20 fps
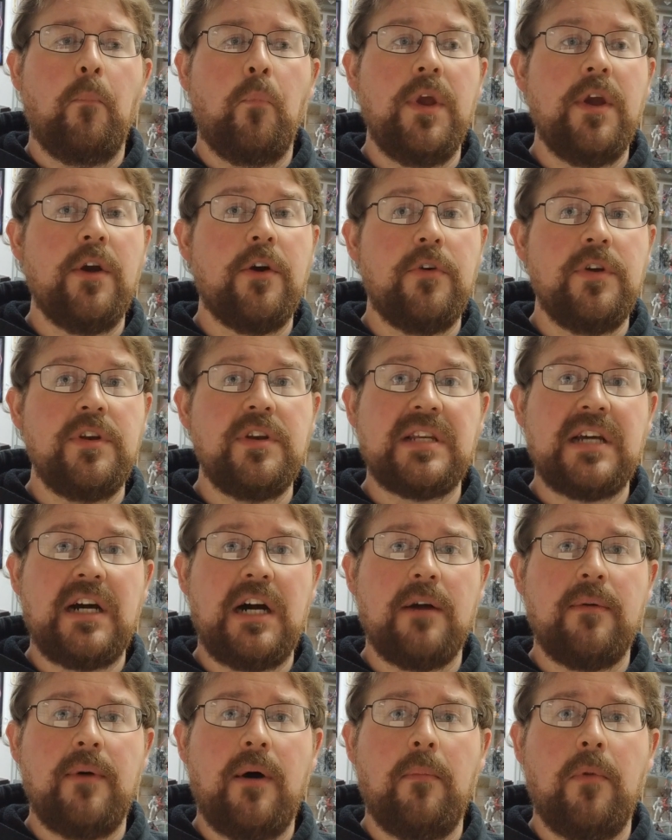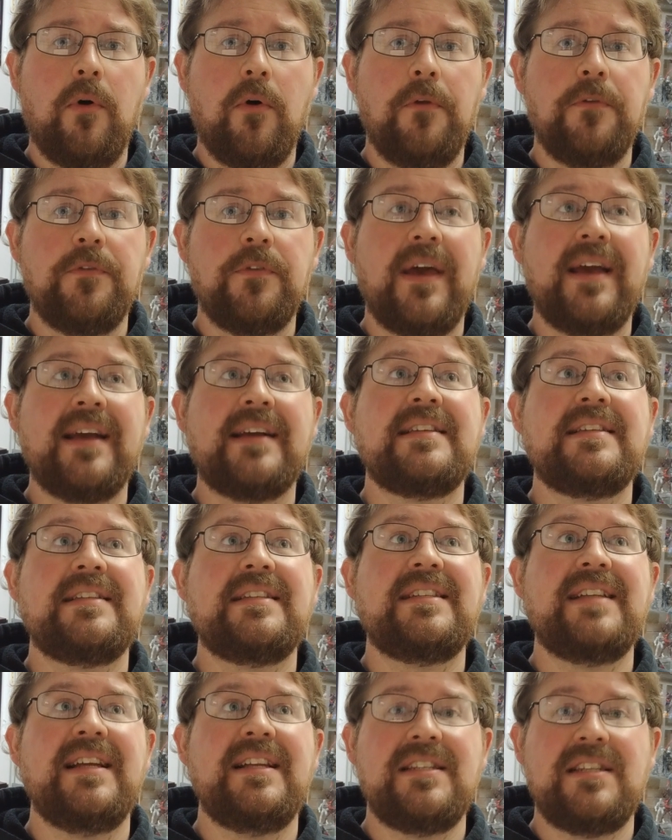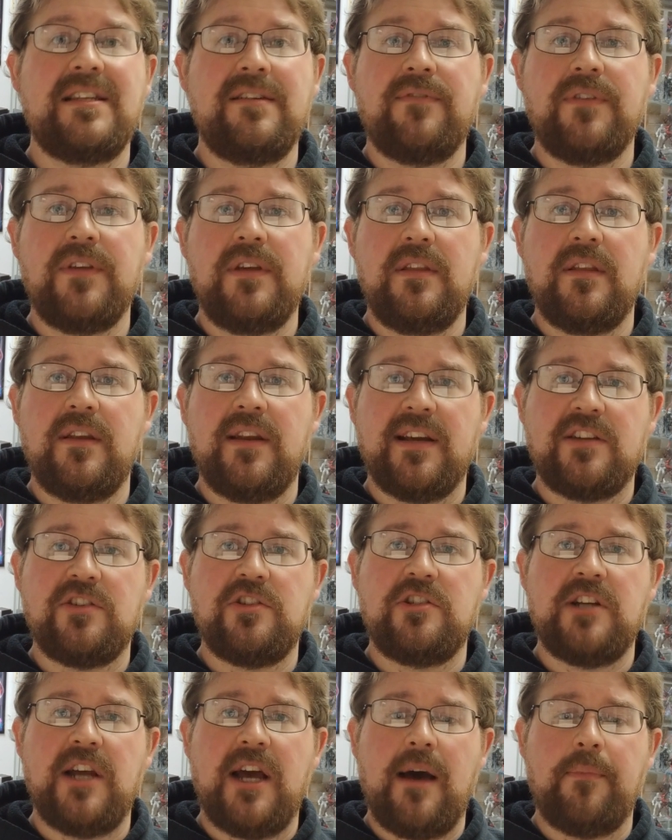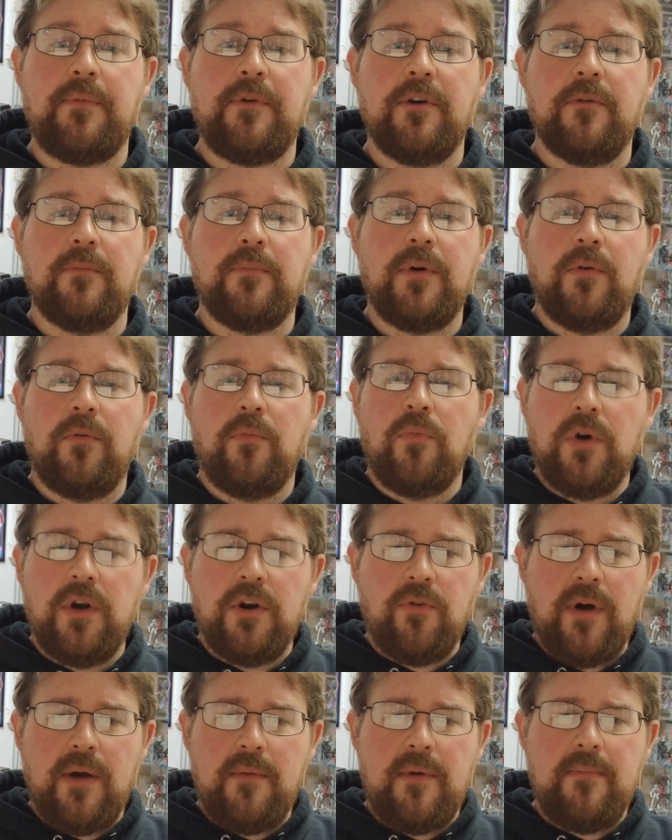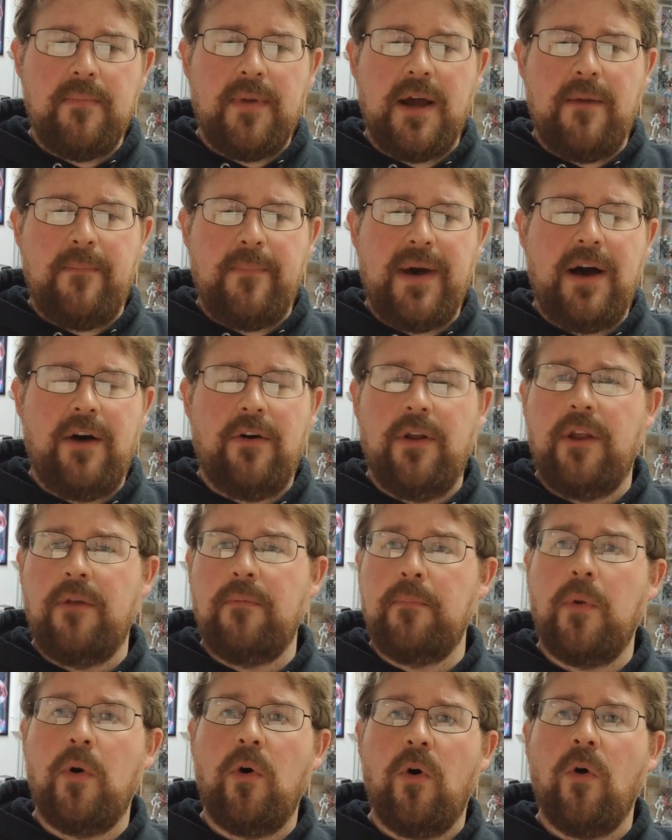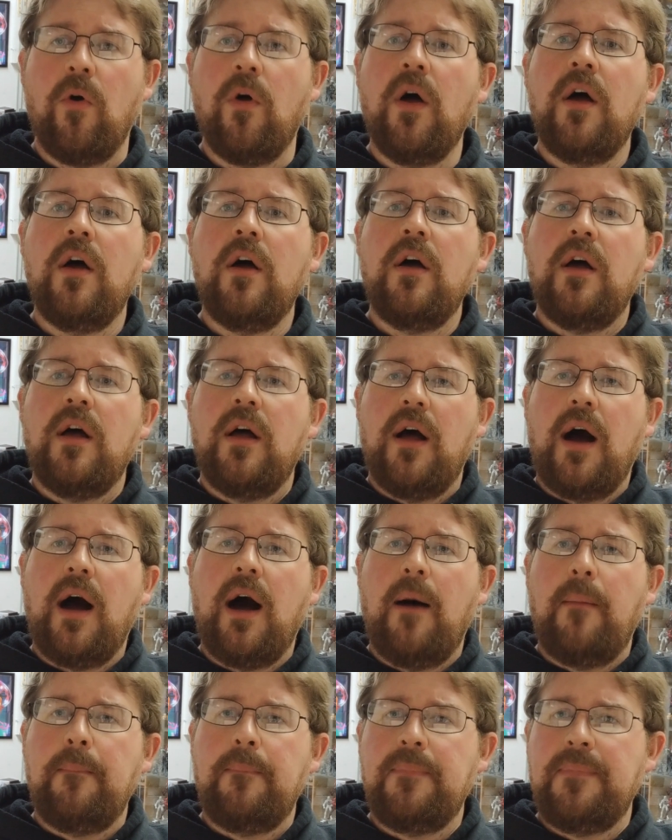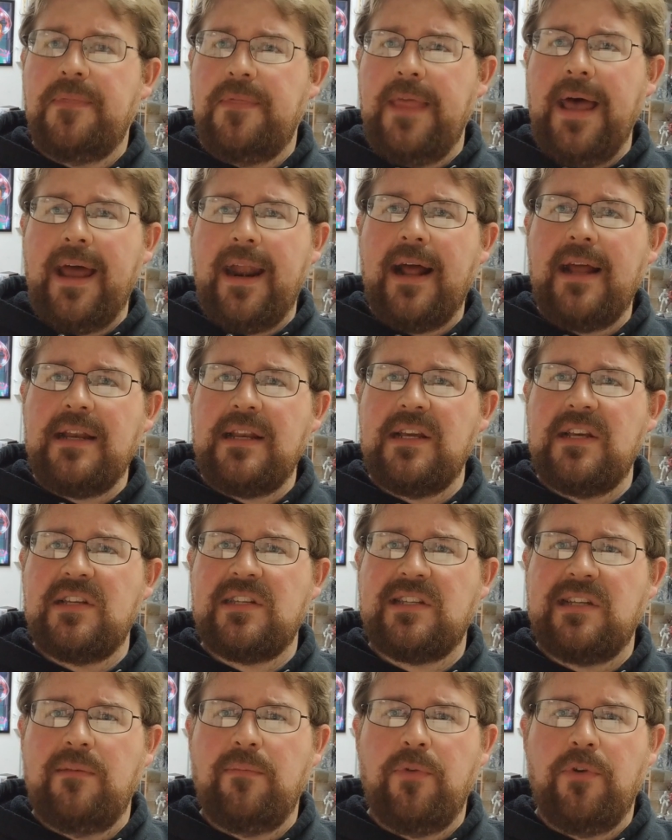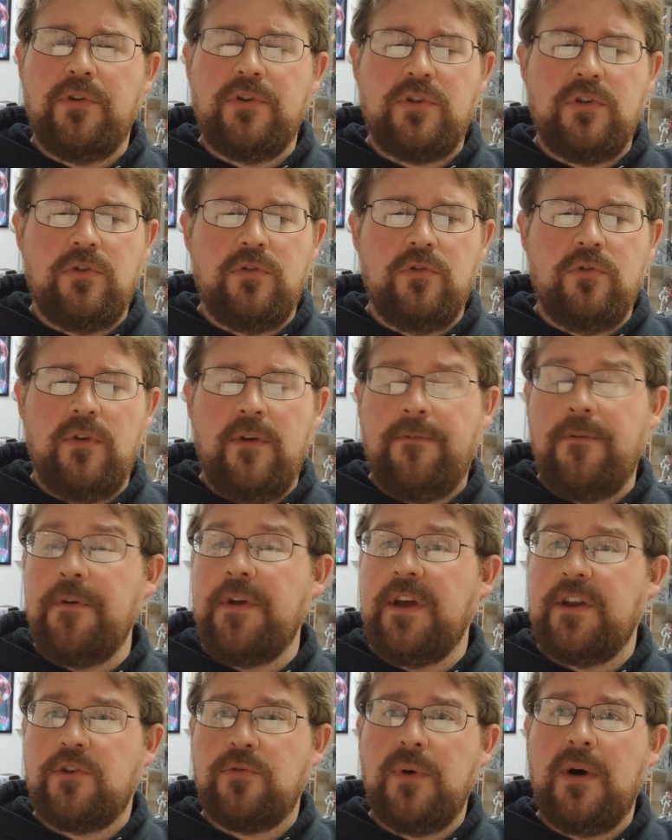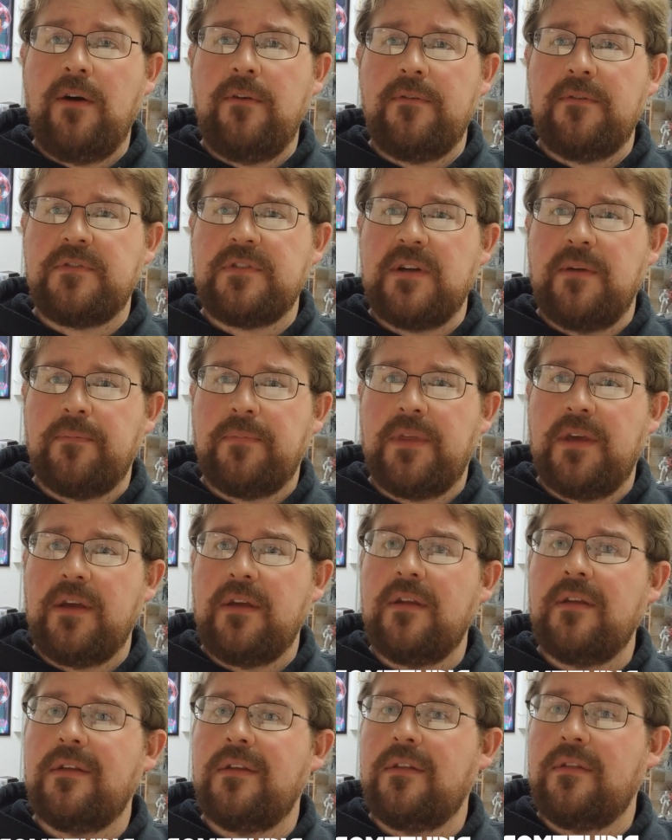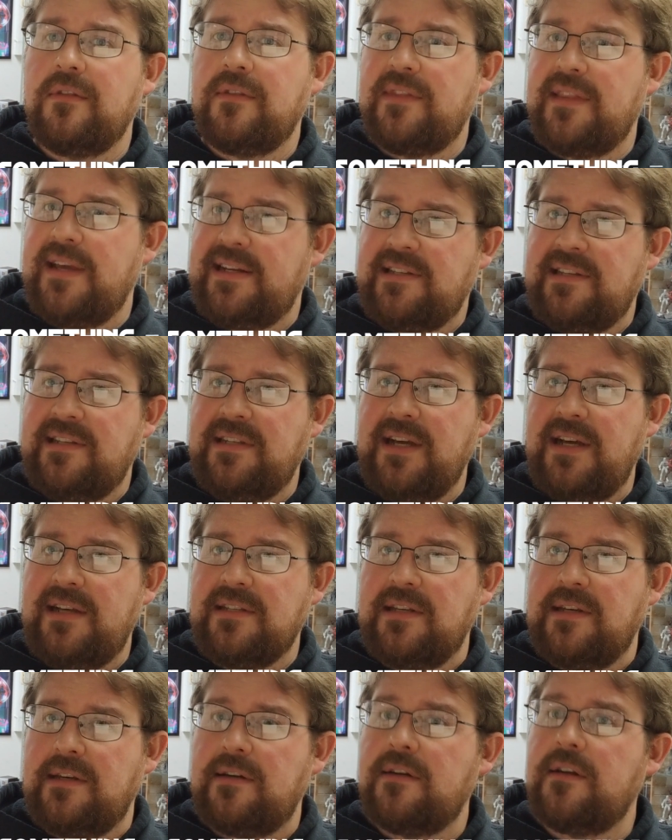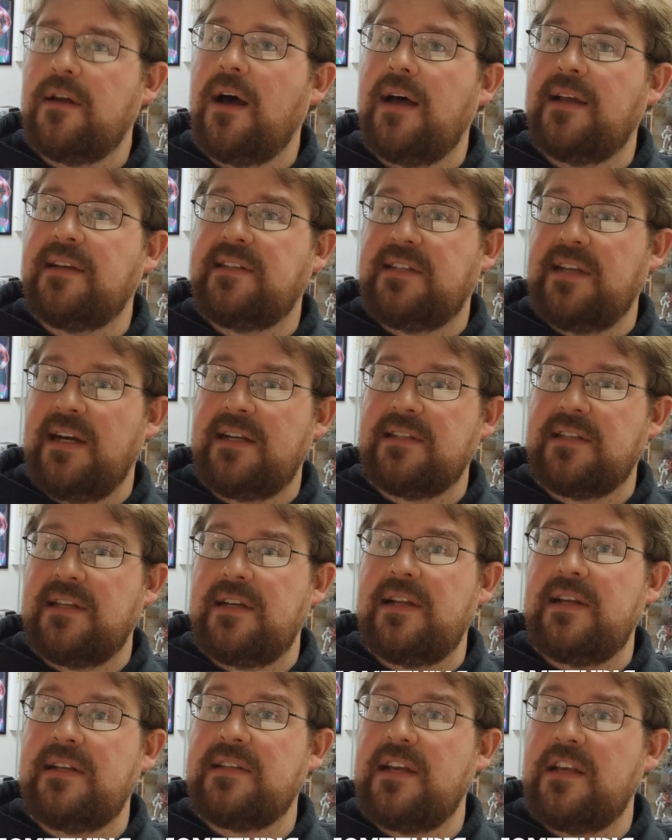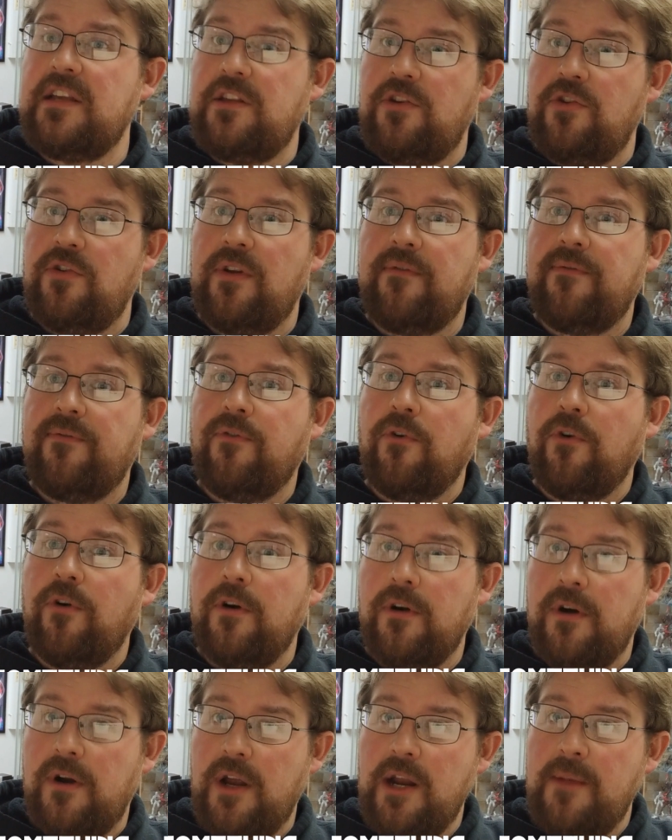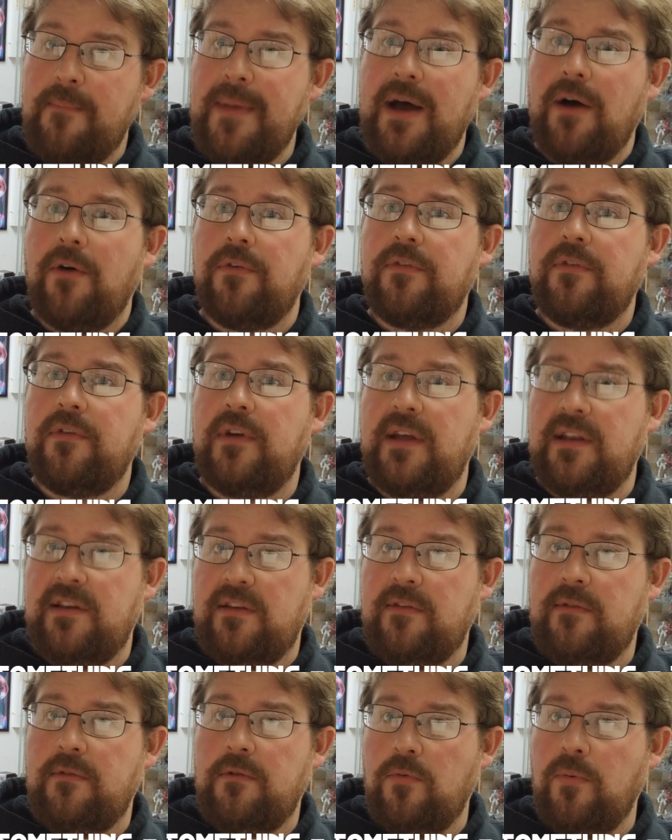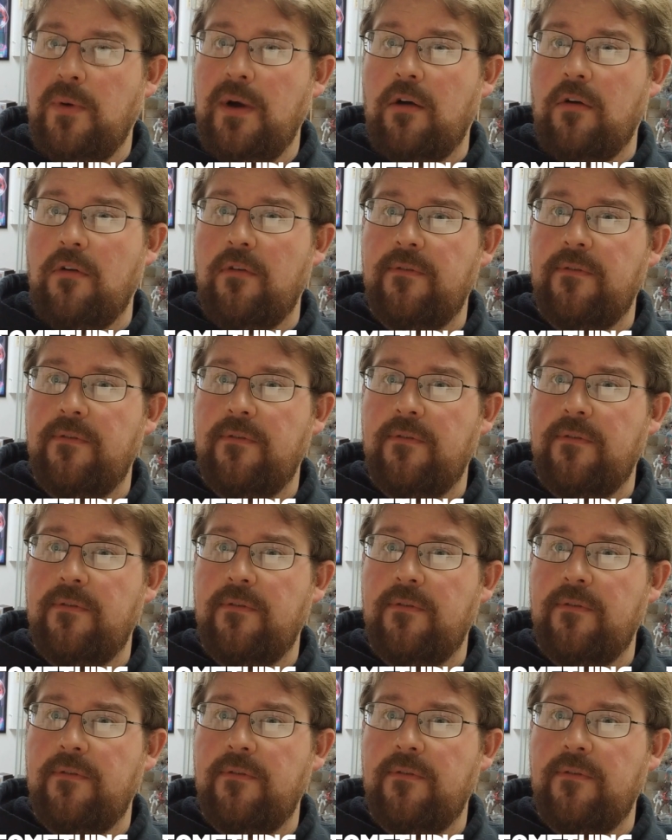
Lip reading: are going to talk about moles extensively in the next chapter, but what do I mean by amount and mole? That idea is similar to if you get 12 of something, that's a dozen. A dozen is a unit for an amount. It's 12.